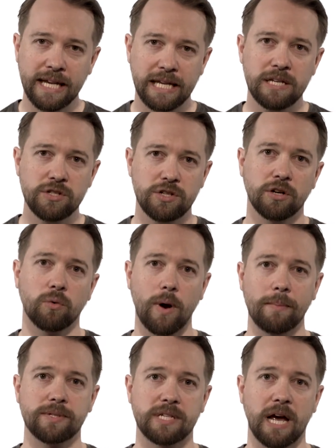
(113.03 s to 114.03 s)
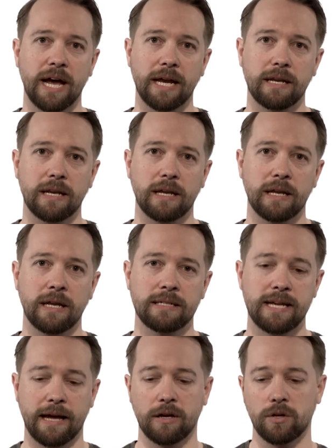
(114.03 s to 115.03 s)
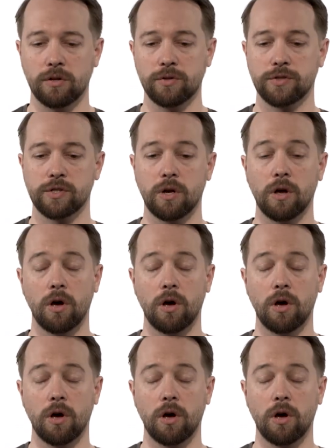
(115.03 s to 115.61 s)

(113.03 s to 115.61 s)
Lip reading: to your website entails,